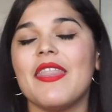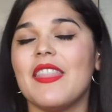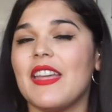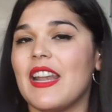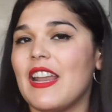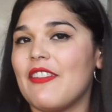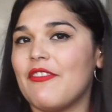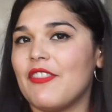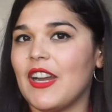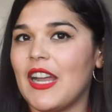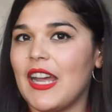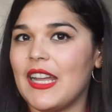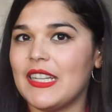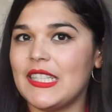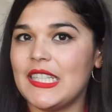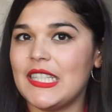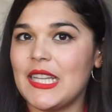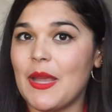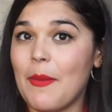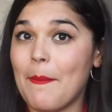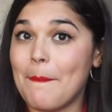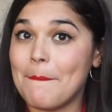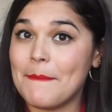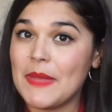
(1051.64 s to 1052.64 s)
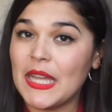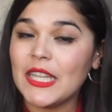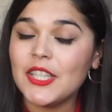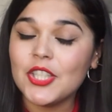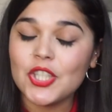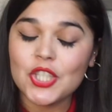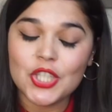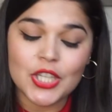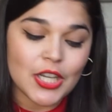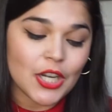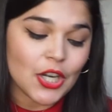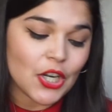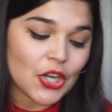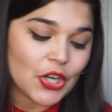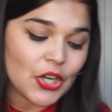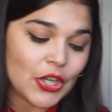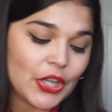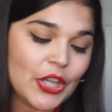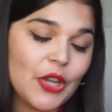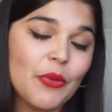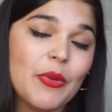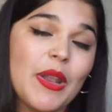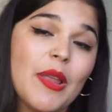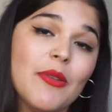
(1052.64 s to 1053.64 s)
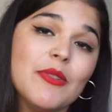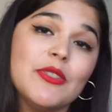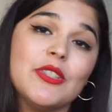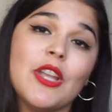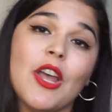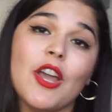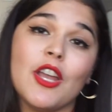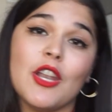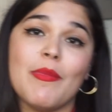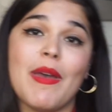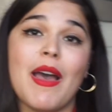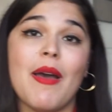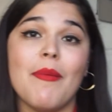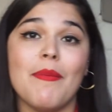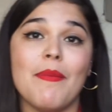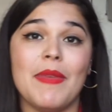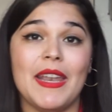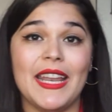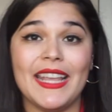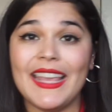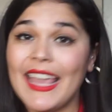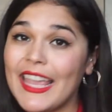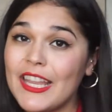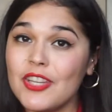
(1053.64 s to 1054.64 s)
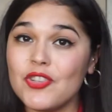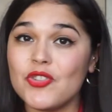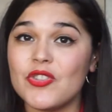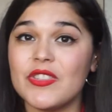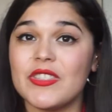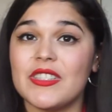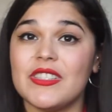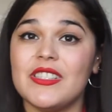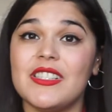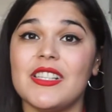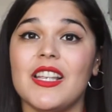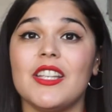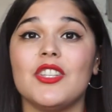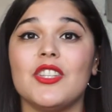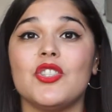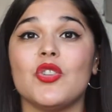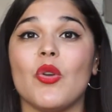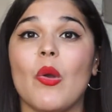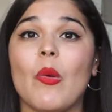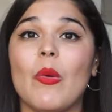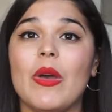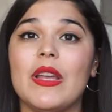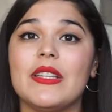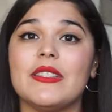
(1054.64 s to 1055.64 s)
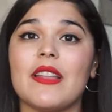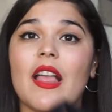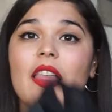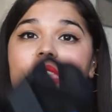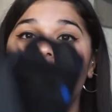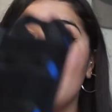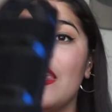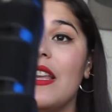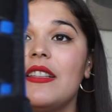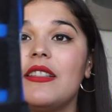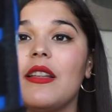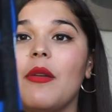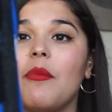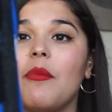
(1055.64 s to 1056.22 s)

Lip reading: that I forgot to mention earlier when I was talking about medications and such was this